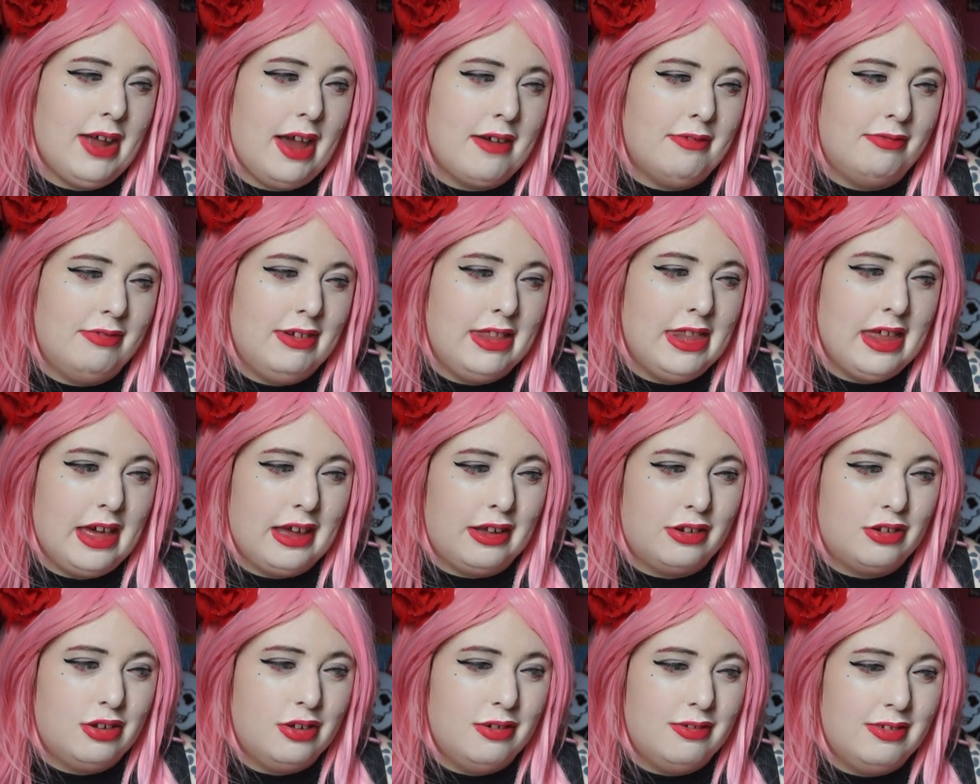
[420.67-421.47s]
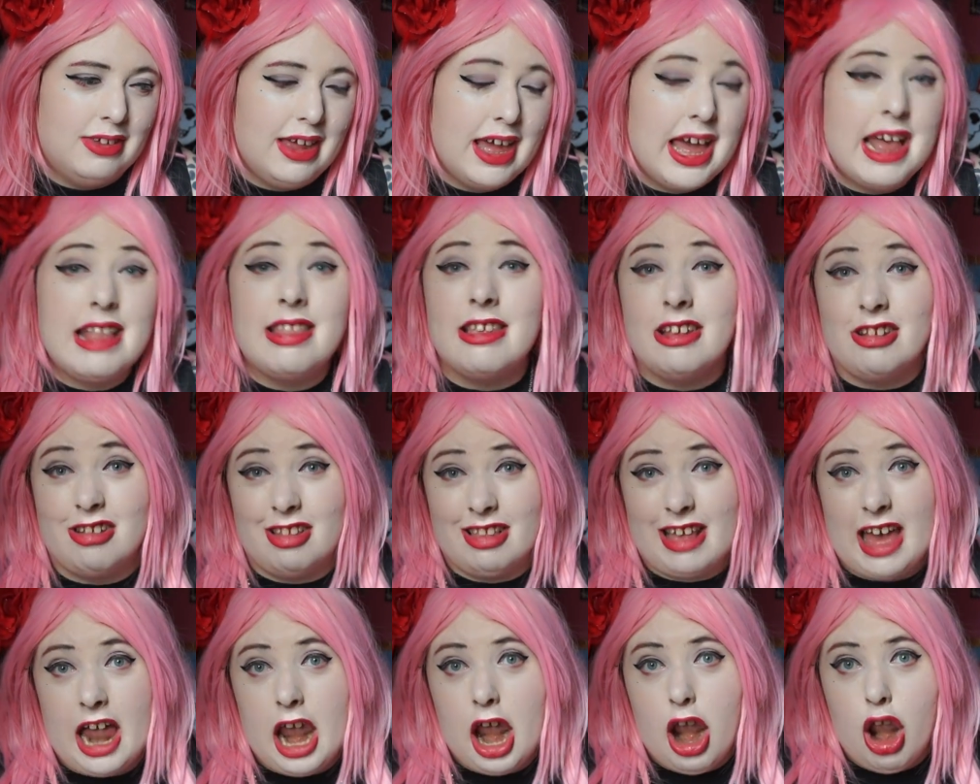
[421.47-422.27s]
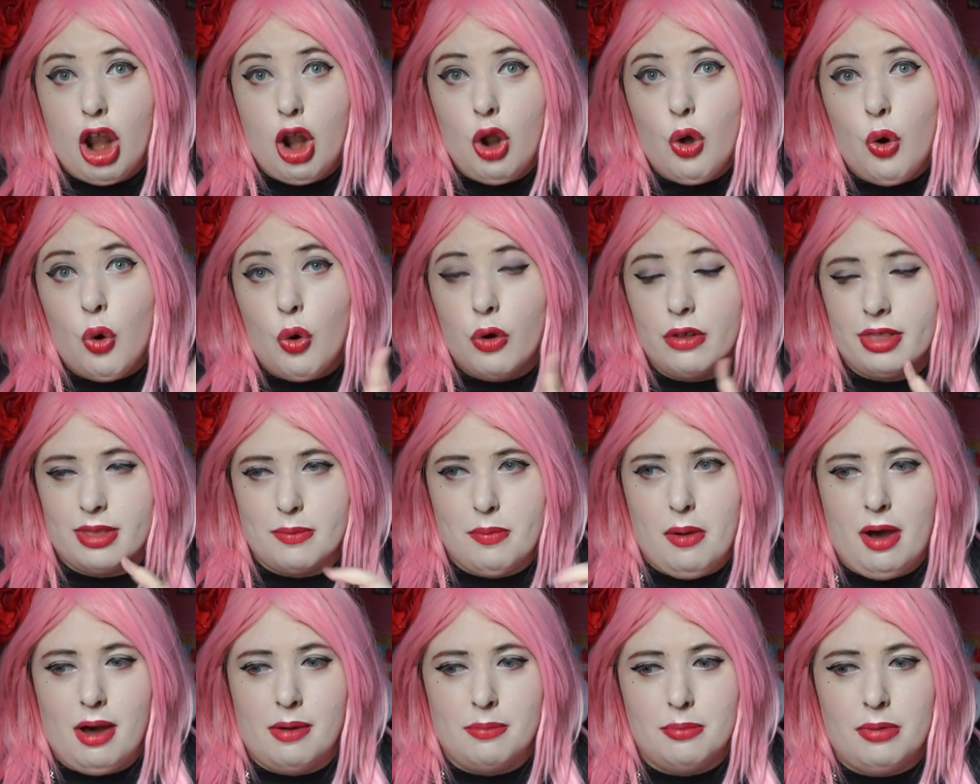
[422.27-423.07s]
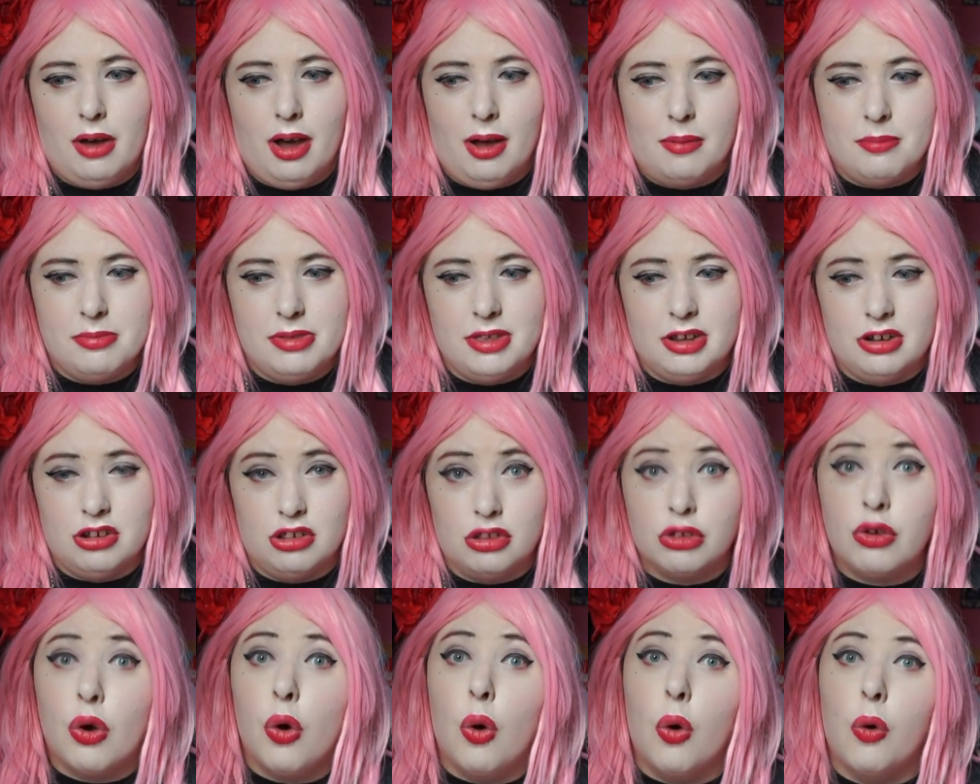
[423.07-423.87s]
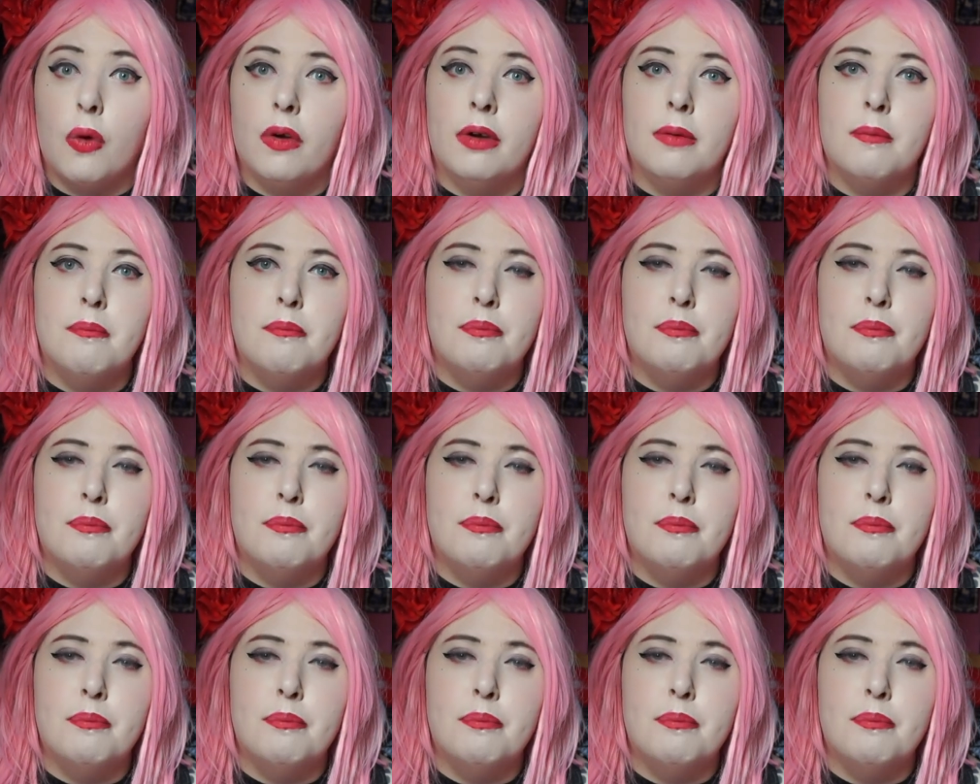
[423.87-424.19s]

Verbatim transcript: every like two days and just get loads of pom-poms and just go